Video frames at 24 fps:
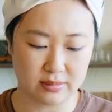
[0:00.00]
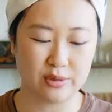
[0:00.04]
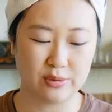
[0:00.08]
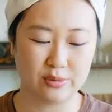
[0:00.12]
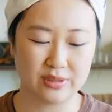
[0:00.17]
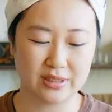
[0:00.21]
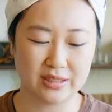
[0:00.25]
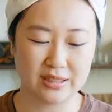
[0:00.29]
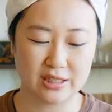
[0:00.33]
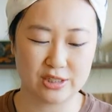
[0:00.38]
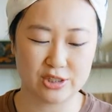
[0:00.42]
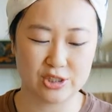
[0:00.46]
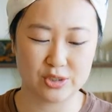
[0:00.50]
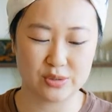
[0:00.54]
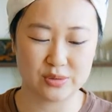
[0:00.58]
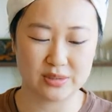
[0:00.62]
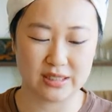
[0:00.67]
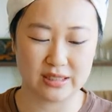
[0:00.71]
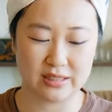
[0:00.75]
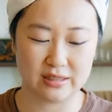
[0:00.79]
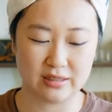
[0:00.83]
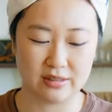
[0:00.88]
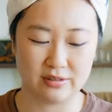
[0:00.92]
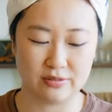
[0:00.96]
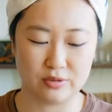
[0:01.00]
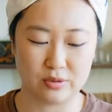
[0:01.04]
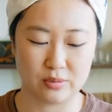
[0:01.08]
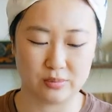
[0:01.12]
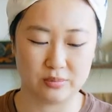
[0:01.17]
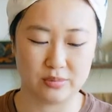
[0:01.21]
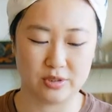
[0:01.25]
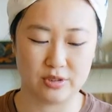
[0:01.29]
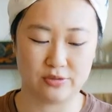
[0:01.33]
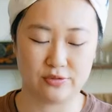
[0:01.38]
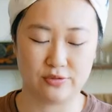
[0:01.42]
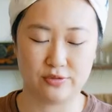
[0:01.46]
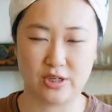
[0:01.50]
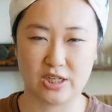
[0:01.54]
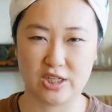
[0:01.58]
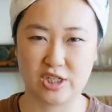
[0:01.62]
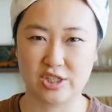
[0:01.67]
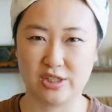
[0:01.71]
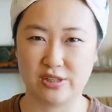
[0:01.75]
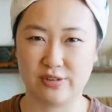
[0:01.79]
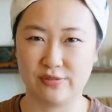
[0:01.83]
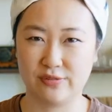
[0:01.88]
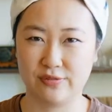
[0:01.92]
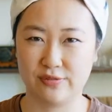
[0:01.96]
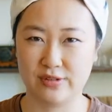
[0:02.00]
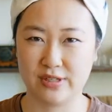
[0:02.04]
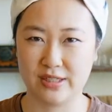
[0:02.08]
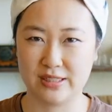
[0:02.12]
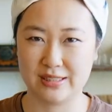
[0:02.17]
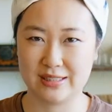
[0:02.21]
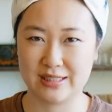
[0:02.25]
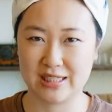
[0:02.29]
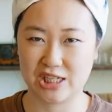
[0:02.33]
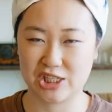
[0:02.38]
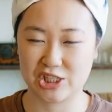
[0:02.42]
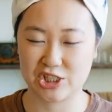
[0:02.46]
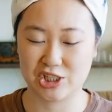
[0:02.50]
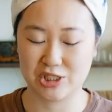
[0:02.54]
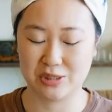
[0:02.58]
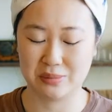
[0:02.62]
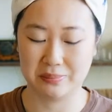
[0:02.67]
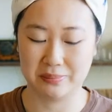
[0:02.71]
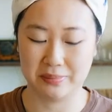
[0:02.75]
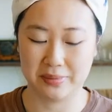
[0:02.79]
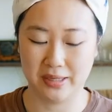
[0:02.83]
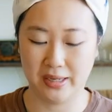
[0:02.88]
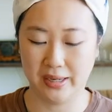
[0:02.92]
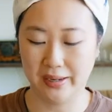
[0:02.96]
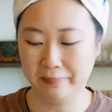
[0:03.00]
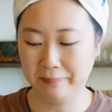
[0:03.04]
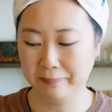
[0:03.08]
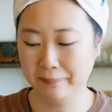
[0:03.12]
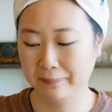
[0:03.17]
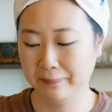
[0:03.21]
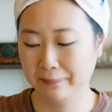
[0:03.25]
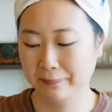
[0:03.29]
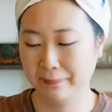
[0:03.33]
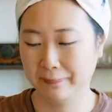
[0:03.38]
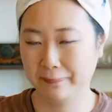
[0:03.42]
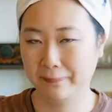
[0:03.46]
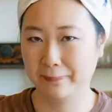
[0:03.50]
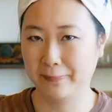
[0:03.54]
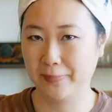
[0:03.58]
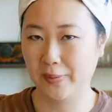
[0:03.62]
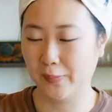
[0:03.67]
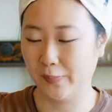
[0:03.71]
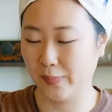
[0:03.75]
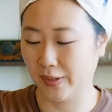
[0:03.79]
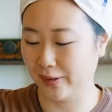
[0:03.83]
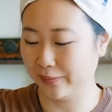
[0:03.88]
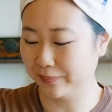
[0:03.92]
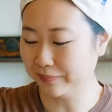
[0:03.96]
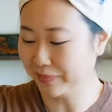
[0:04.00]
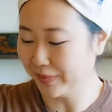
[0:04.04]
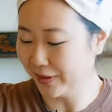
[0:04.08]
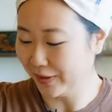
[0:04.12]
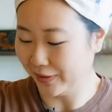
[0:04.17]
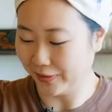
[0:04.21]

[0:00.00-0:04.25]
I don't think I chose anything from their freshly fit section, but oh well.